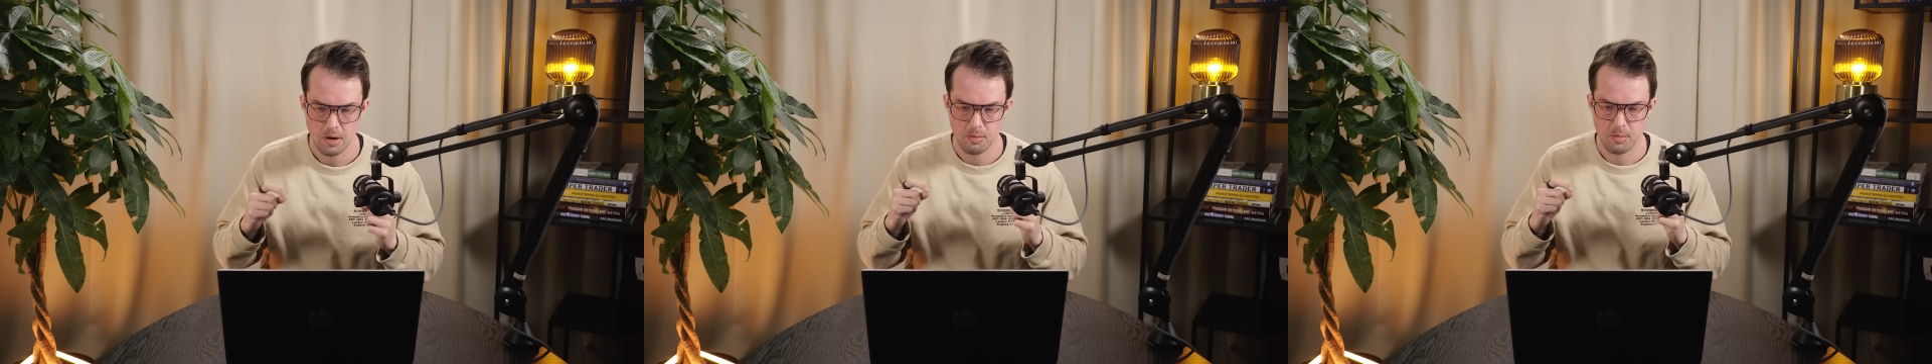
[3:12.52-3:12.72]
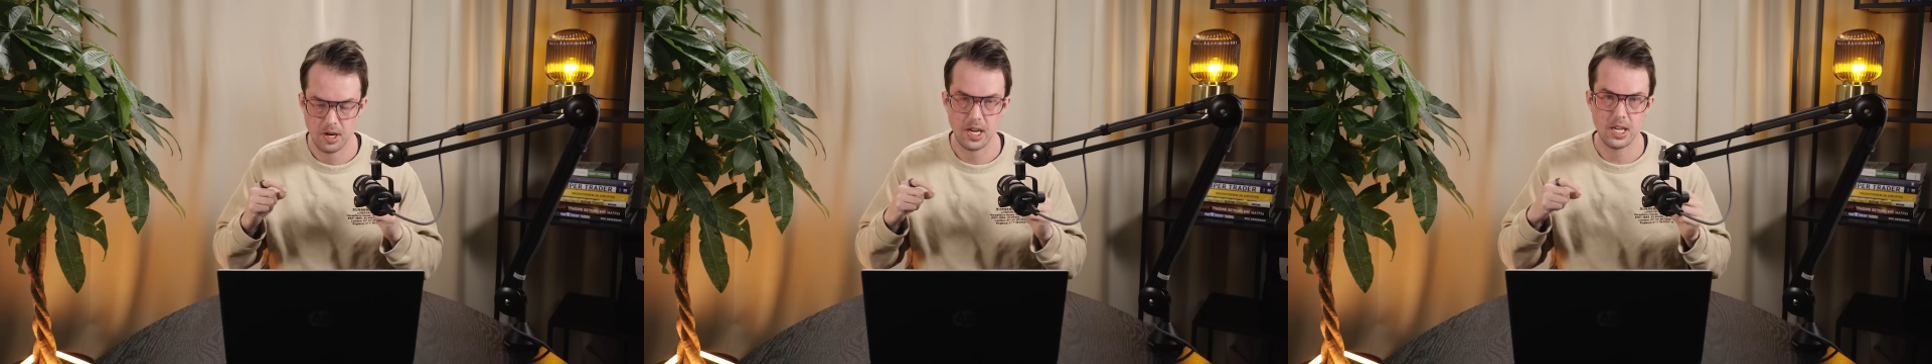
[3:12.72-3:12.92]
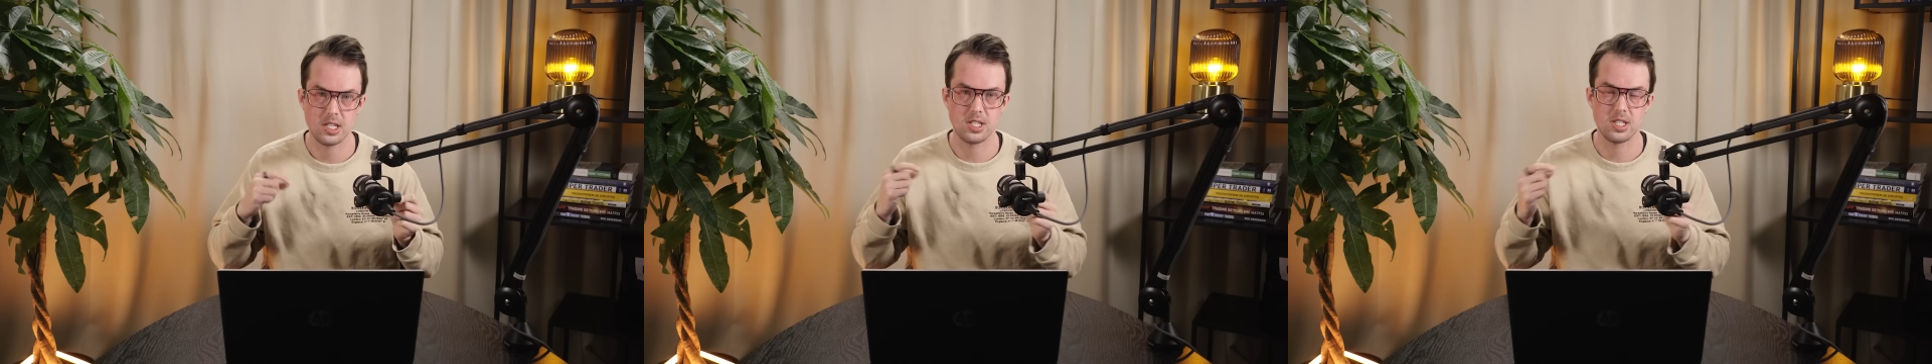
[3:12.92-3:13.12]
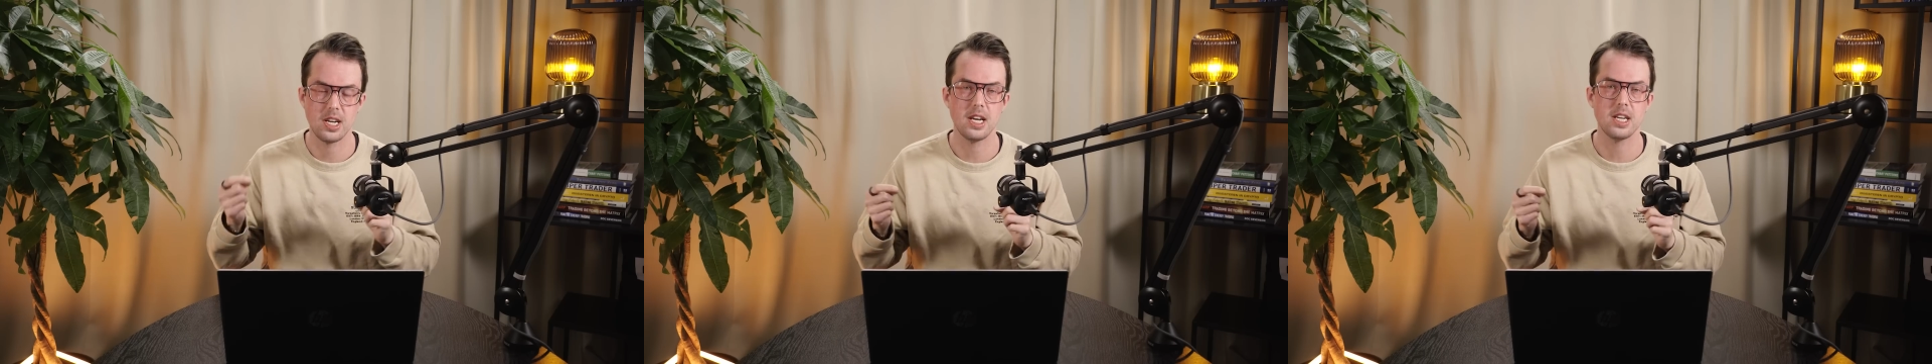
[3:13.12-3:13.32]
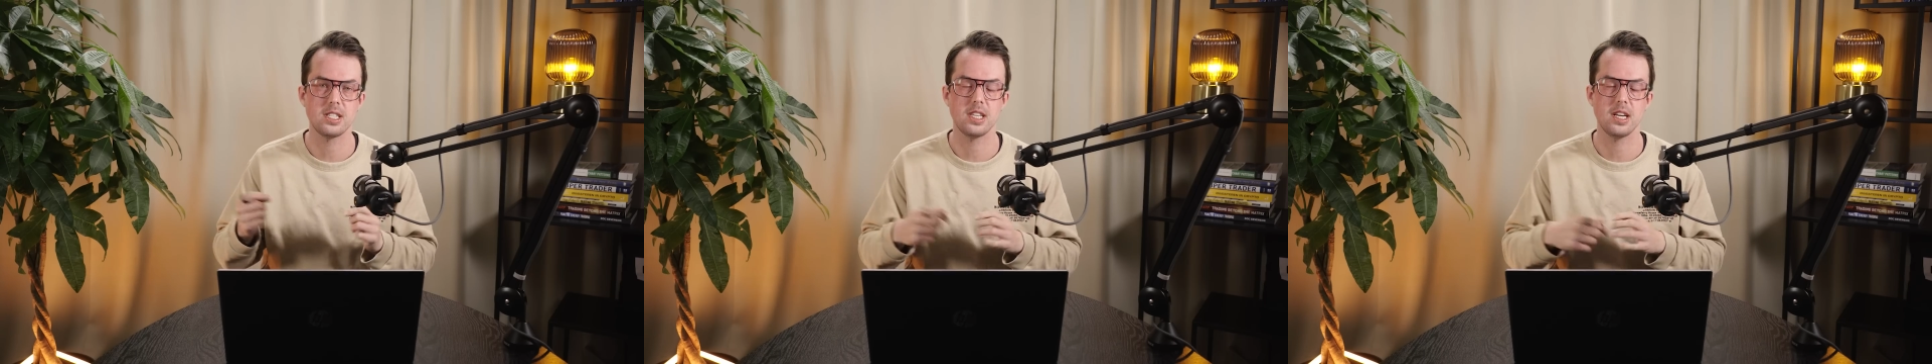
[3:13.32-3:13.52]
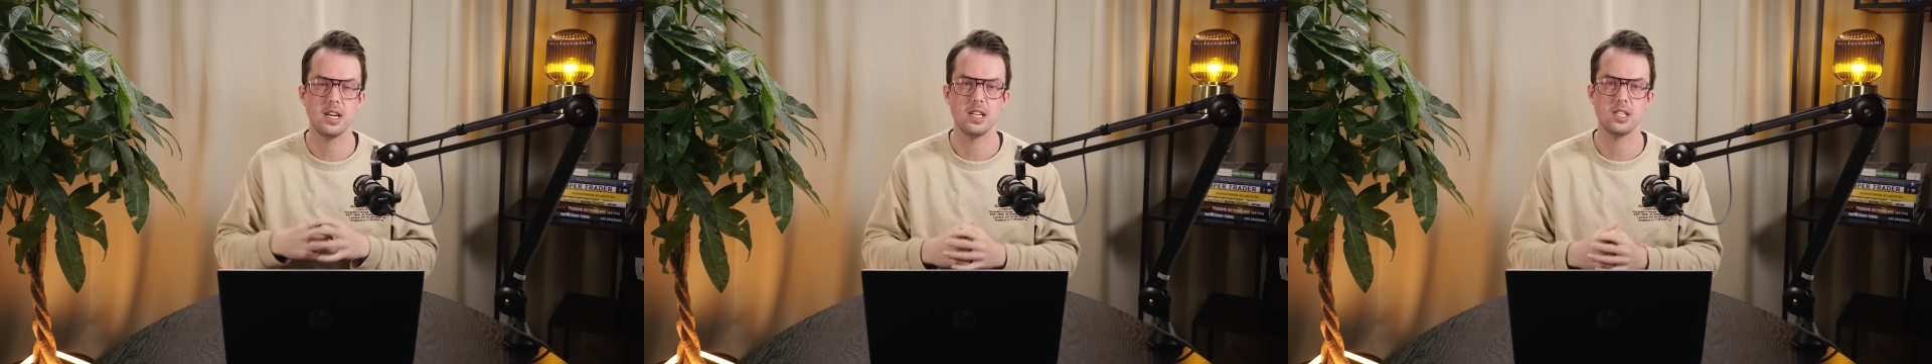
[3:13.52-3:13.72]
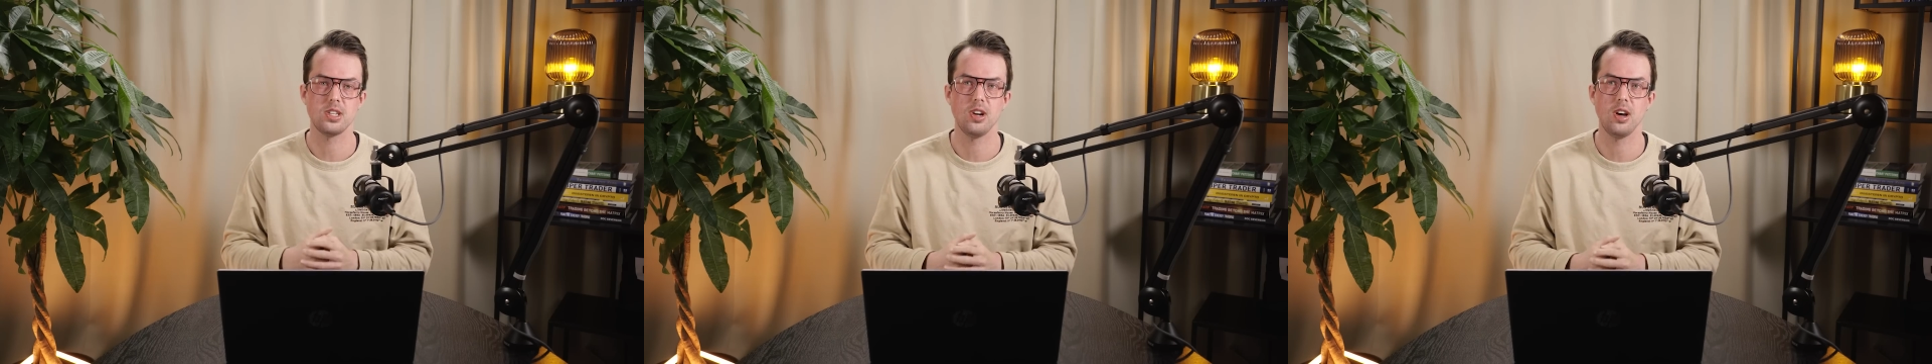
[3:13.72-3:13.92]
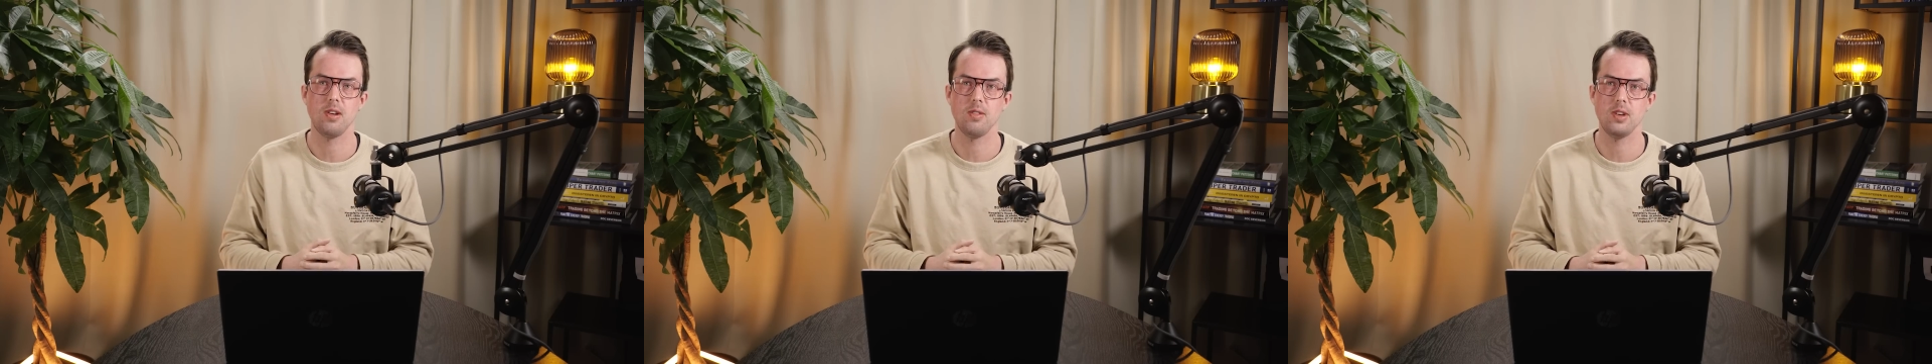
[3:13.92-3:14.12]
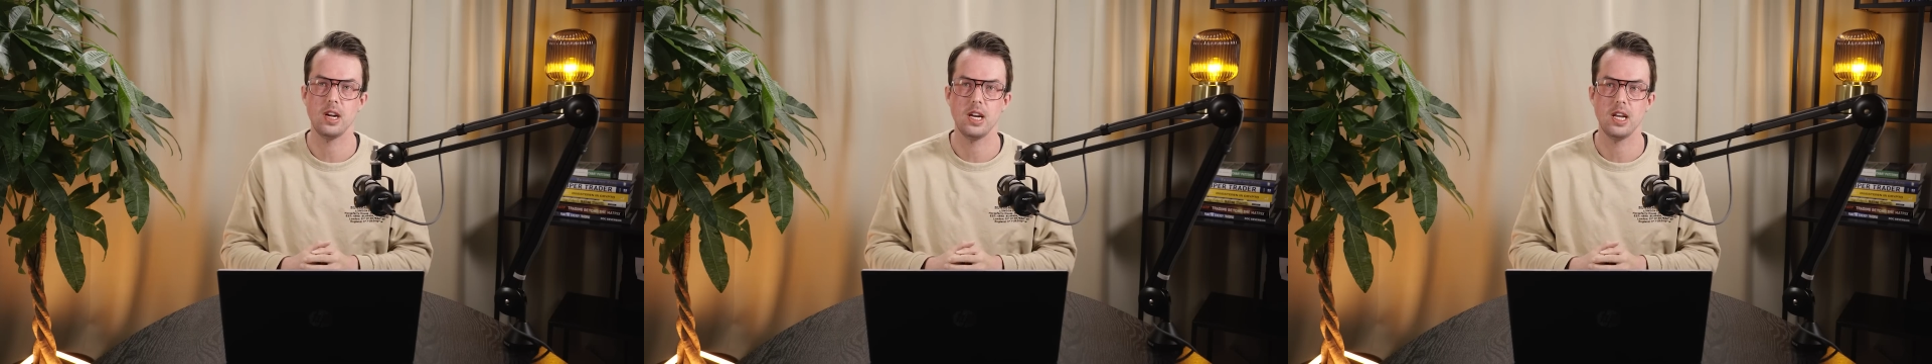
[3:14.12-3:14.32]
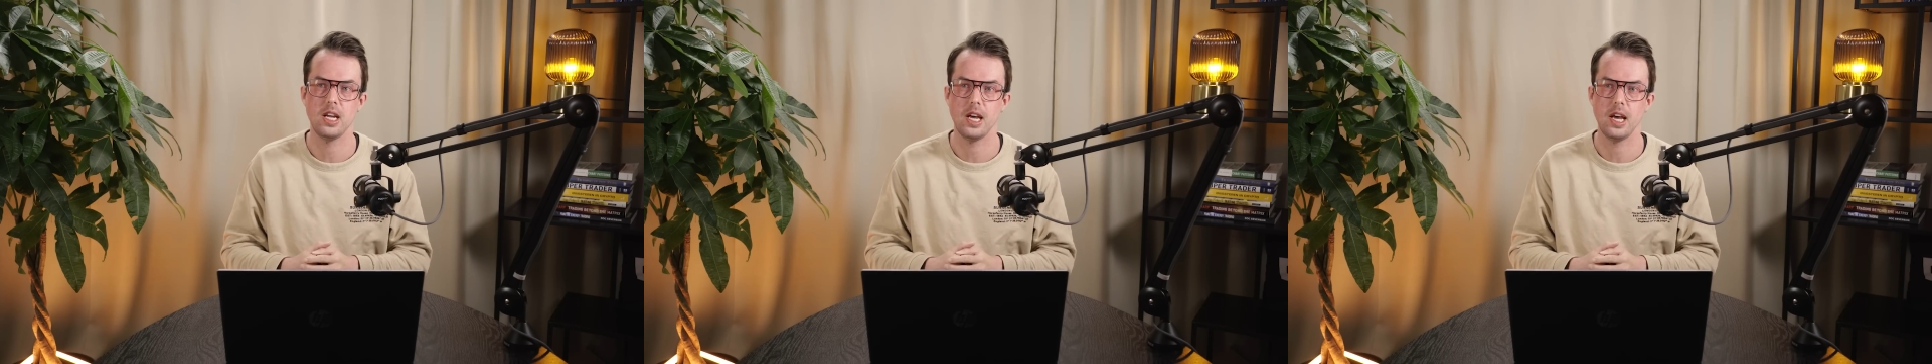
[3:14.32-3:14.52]
but that says that it's not
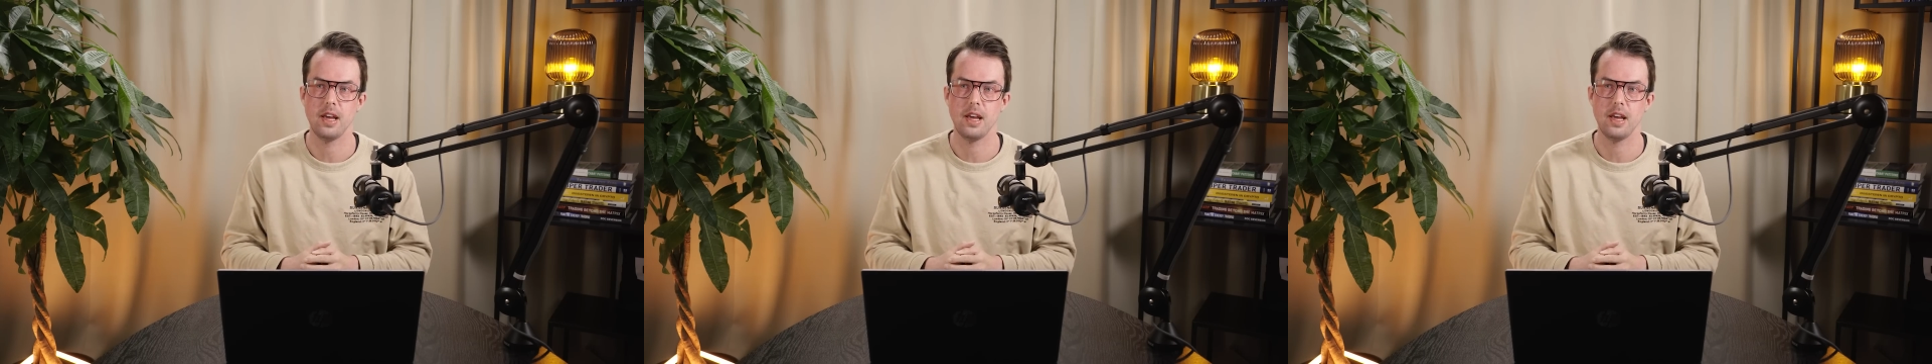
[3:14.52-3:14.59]
really